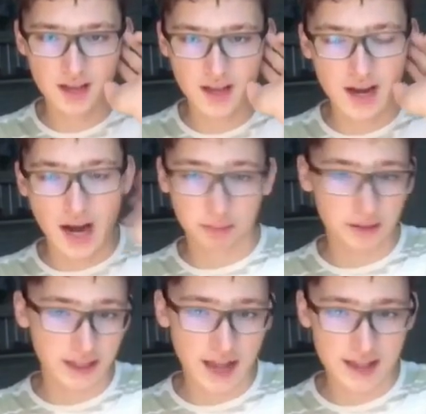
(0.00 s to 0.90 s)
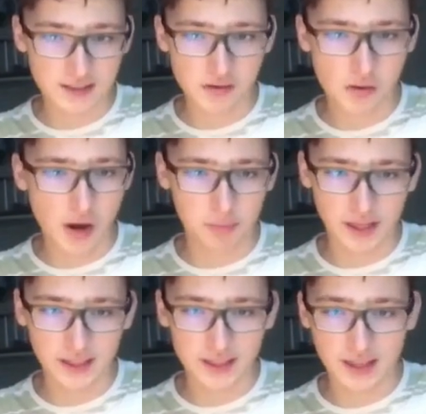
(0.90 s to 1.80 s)
I play classical, I
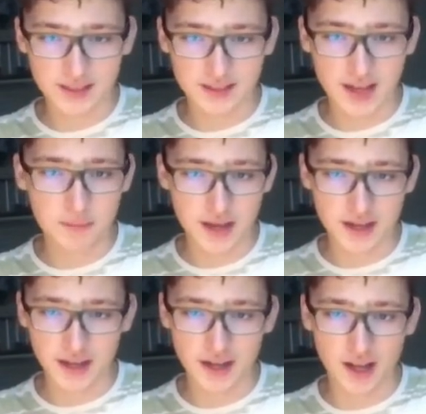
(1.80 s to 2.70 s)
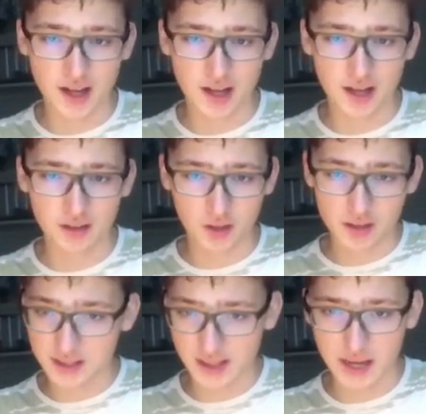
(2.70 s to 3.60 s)
played it last time, and I uh,
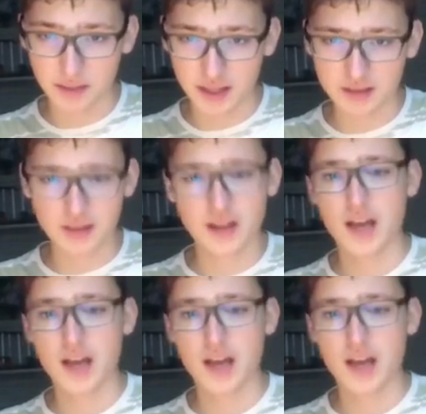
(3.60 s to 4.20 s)
lost a game in it,